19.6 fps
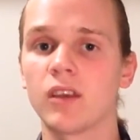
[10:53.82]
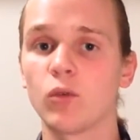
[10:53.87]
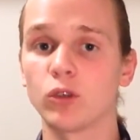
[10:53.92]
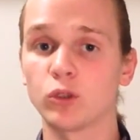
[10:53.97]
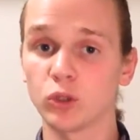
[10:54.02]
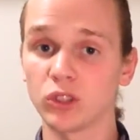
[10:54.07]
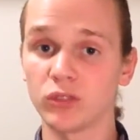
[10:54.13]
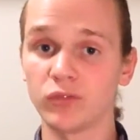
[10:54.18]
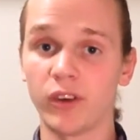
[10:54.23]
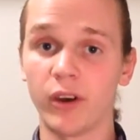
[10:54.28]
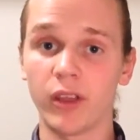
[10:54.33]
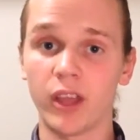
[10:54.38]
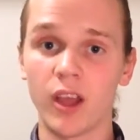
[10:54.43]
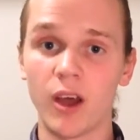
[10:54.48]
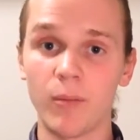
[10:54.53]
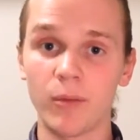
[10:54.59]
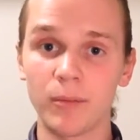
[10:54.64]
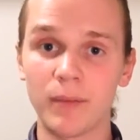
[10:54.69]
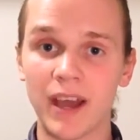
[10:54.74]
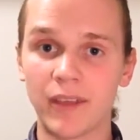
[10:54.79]
which was very
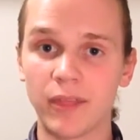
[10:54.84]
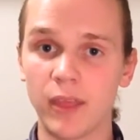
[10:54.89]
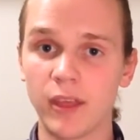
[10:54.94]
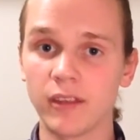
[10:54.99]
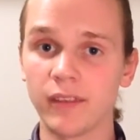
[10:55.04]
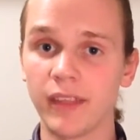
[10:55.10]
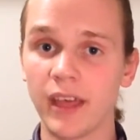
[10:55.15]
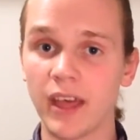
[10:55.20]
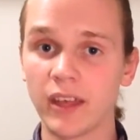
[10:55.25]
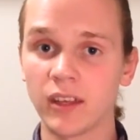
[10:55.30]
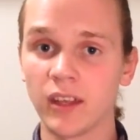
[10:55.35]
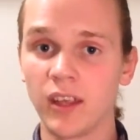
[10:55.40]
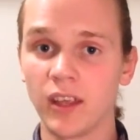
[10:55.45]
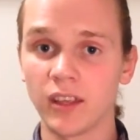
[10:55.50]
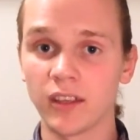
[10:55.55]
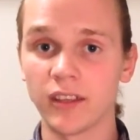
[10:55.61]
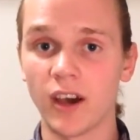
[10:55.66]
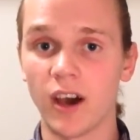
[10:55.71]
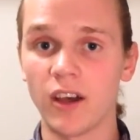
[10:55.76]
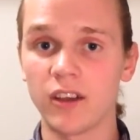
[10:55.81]
common back then, that
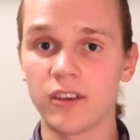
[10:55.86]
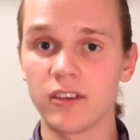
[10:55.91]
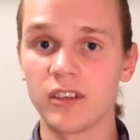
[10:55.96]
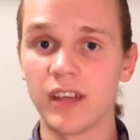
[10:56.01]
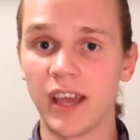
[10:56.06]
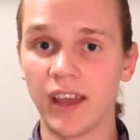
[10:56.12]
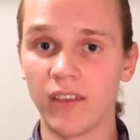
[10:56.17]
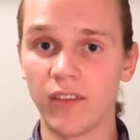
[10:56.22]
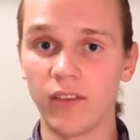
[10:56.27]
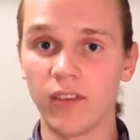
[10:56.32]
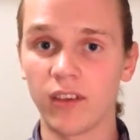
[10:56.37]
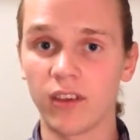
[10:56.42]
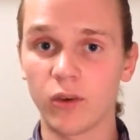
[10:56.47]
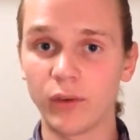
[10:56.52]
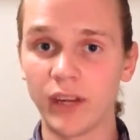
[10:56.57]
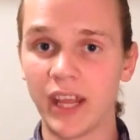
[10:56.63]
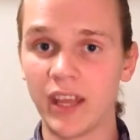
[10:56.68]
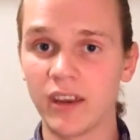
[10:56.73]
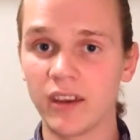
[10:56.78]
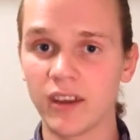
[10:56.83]
God
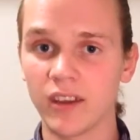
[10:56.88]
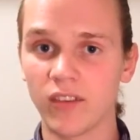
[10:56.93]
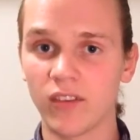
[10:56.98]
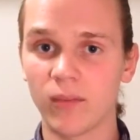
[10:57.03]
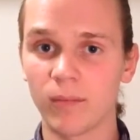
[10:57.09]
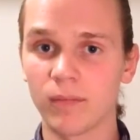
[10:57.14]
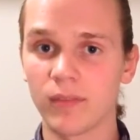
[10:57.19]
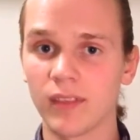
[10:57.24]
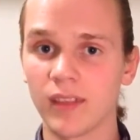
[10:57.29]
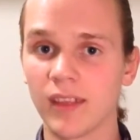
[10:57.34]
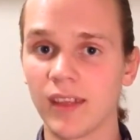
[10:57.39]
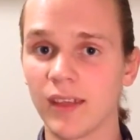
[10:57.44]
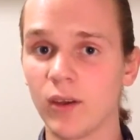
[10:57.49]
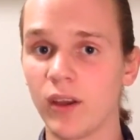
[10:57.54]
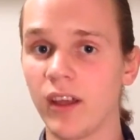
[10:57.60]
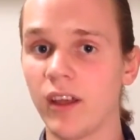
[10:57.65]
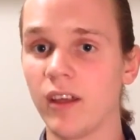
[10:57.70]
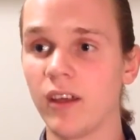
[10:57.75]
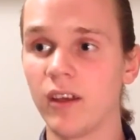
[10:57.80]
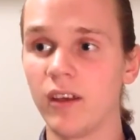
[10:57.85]
created us
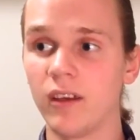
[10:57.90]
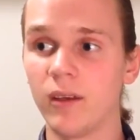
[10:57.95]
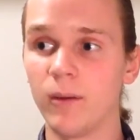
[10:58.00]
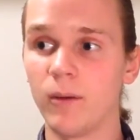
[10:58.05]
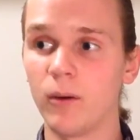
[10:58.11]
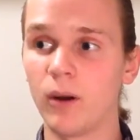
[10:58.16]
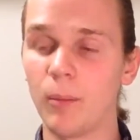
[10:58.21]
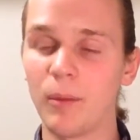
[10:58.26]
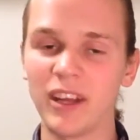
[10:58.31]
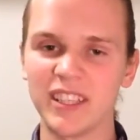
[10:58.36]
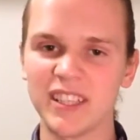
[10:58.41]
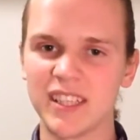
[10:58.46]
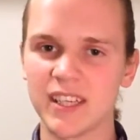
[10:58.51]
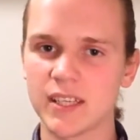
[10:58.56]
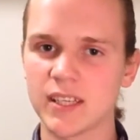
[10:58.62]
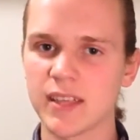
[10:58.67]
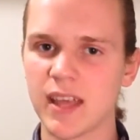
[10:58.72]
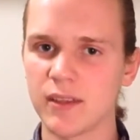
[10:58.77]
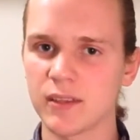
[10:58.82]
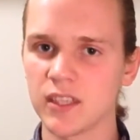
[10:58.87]
about
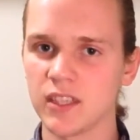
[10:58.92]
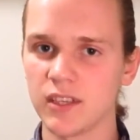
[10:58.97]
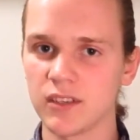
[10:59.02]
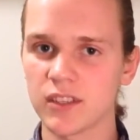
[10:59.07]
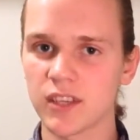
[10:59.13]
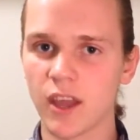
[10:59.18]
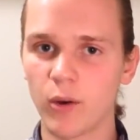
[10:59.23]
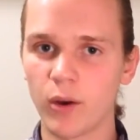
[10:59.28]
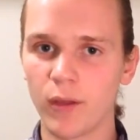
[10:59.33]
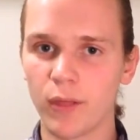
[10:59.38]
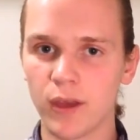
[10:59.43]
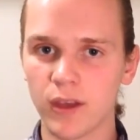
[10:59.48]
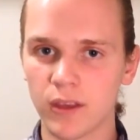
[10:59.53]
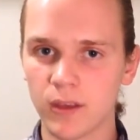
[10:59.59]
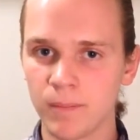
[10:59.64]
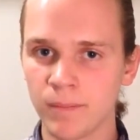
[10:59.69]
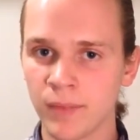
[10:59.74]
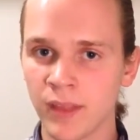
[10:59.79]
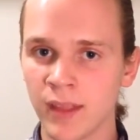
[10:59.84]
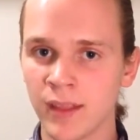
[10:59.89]
6,000 years ago, I
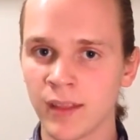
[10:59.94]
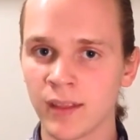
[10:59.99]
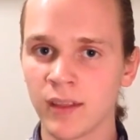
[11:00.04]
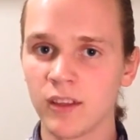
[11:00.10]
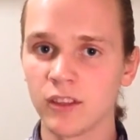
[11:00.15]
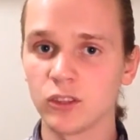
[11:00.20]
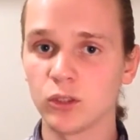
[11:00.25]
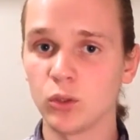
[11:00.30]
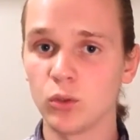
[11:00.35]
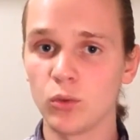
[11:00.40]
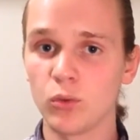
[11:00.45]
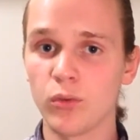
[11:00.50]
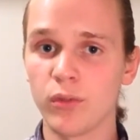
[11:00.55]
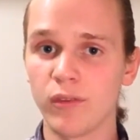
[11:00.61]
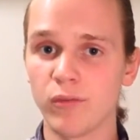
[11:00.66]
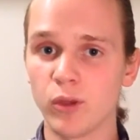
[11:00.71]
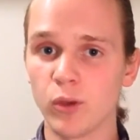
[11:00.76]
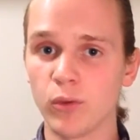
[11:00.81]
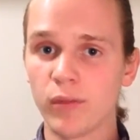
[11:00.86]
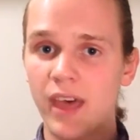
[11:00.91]
think, to
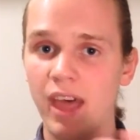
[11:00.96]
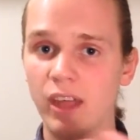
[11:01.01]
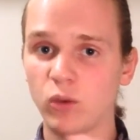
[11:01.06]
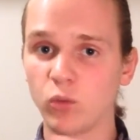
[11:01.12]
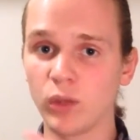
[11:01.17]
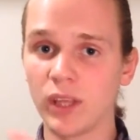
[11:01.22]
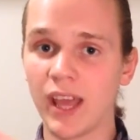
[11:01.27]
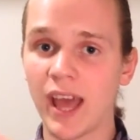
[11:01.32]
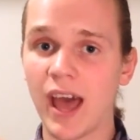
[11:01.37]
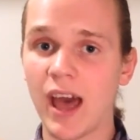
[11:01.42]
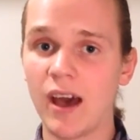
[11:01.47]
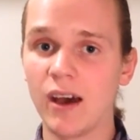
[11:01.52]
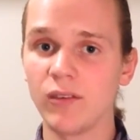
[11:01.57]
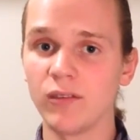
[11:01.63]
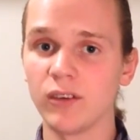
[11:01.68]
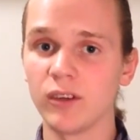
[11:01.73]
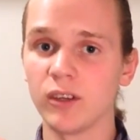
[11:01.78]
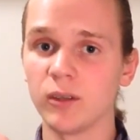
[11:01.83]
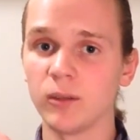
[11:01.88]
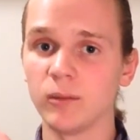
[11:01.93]
the view that we have